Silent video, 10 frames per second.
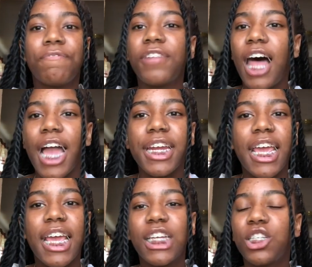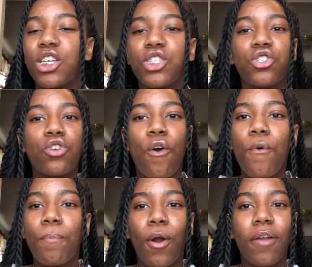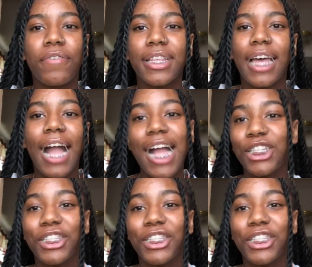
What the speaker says: Flyknit is just so perfect. Like, I